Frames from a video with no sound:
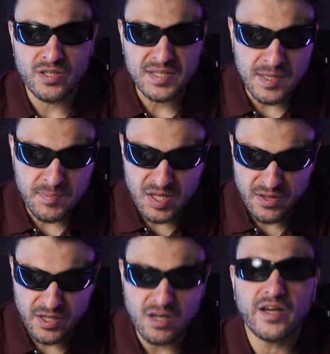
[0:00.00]
The tips I
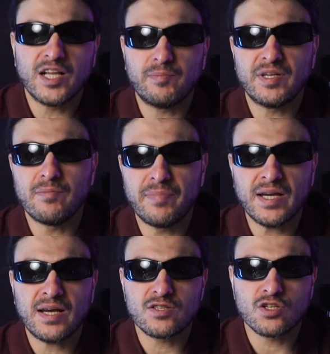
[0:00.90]
think are helping a
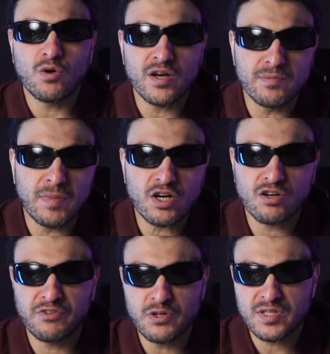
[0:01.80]
bit, and so are the
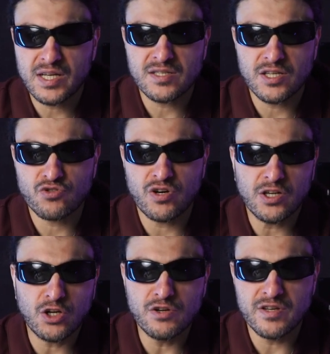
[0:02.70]
microphones, etc.,
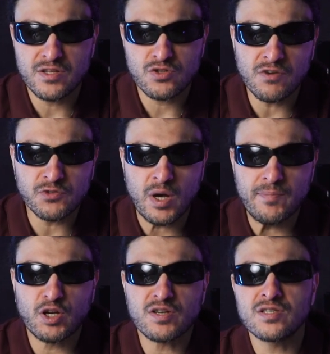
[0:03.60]
including the software,
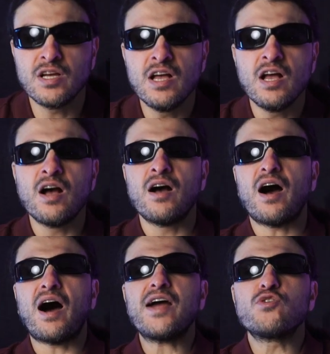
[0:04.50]
because I